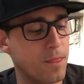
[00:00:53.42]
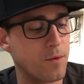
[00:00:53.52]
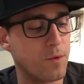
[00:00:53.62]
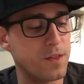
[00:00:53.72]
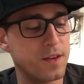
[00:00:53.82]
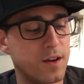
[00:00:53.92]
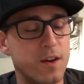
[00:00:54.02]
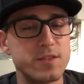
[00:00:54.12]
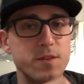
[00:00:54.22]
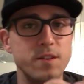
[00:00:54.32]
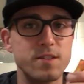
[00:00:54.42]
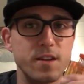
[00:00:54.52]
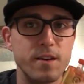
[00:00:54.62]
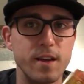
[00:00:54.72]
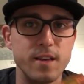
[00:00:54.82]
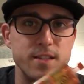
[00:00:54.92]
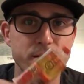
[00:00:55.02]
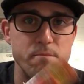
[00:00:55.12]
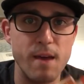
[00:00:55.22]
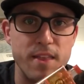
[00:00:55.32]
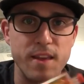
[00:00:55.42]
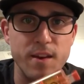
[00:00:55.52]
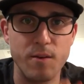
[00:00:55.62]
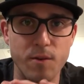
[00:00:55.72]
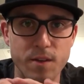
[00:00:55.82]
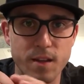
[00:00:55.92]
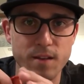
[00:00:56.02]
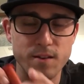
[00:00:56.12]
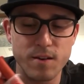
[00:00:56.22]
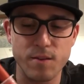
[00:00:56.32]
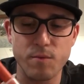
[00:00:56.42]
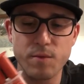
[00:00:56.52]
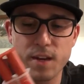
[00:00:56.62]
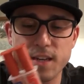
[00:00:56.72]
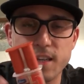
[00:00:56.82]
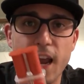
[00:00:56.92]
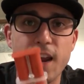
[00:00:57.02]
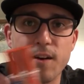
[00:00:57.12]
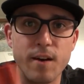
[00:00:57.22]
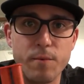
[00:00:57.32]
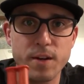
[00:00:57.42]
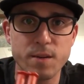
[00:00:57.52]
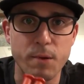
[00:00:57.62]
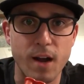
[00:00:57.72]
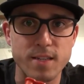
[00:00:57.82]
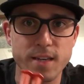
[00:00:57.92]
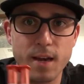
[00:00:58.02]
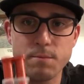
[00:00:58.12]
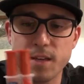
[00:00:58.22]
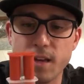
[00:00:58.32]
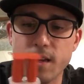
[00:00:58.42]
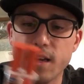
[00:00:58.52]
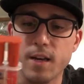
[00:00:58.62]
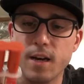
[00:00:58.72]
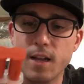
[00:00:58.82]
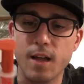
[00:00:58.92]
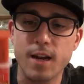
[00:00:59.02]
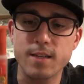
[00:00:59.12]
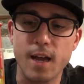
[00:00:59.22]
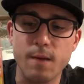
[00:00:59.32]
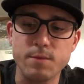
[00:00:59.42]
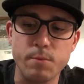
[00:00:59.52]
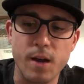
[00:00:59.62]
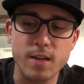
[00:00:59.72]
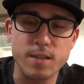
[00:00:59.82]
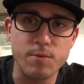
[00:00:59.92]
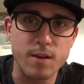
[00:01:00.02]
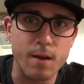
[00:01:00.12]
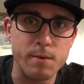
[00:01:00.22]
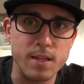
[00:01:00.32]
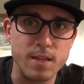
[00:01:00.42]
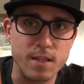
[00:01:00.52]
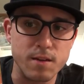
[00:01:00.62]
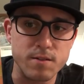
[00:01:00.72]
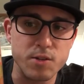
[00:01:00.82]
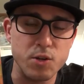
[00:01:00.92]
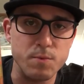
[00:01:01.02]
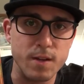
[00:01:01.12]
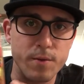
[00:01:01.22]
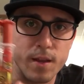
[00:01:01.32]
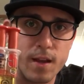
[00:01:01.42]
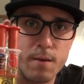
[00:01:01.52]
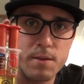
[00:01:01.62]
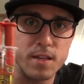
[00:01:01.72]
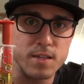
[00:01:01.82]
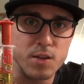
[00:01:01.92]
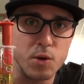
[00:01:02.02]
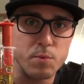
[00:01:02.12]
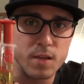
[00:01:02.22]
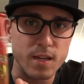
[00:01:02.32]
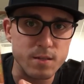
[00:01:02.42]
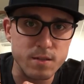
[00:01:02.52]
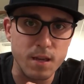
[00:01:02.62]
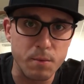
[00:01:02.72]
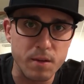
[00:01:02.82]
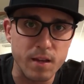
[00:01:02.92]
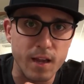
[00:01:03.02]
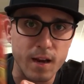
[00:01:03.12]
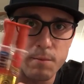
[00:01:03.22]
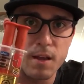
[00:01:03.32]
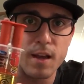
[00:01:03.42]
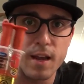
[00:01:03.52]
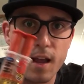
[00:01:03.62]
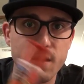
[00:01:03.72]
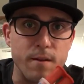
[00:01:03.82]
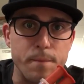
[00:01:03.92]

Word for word: the one thing to also consider is the method or the or the, the container in which epoxy comes in. A lot of times epoxy will come in these little tubes. Now when they come in these tubes, it's typically going to be, again,